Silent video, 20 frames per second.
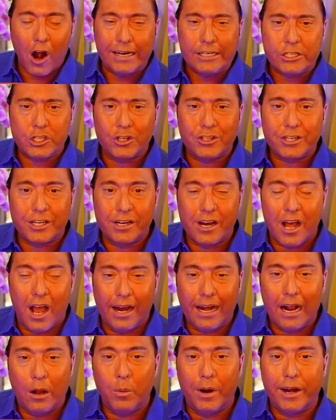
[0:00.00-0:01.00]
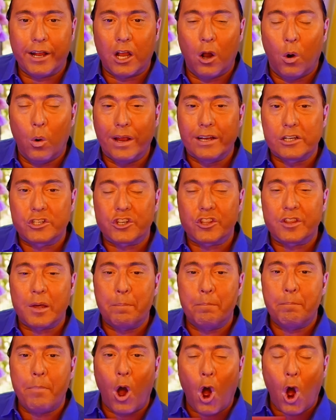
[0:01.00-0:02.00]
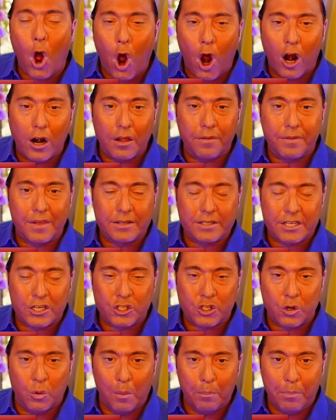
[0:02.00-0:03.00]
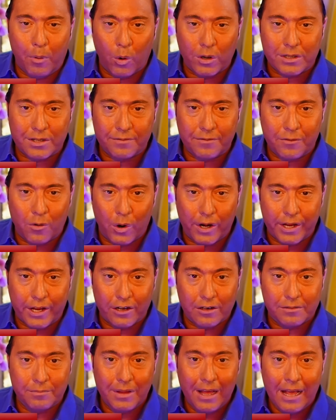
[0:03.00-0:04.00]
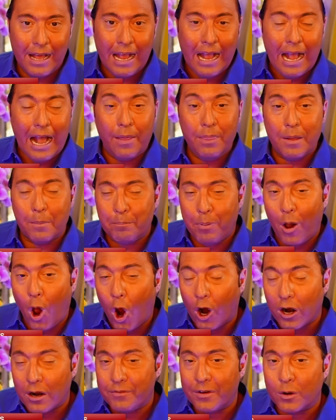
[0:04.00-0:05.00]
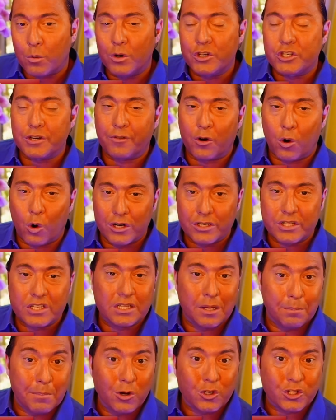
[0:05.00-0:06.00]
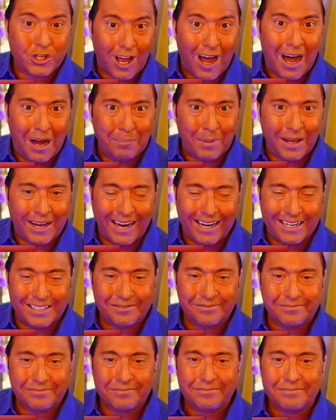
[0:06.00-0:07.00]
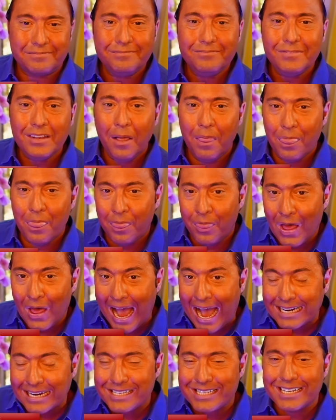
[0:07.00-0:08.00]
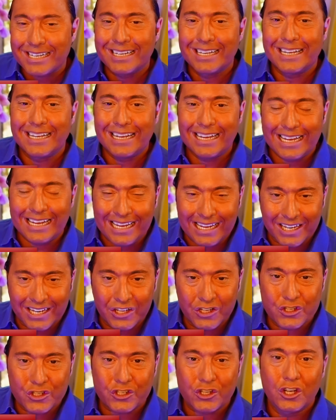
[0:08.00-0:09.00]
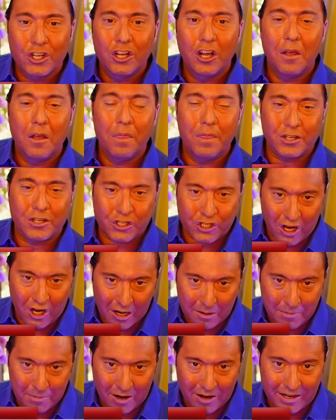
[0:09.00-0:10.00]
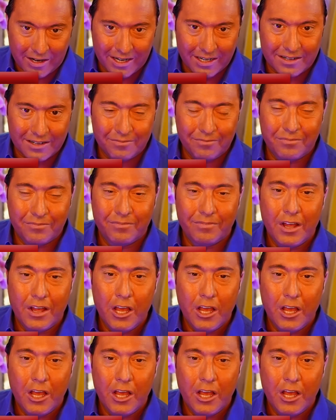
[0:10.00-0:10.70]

All right, so tonight I want to go into the part of this that's so important for you, and the part of it which, of course, is the most complicated. That is the stock market.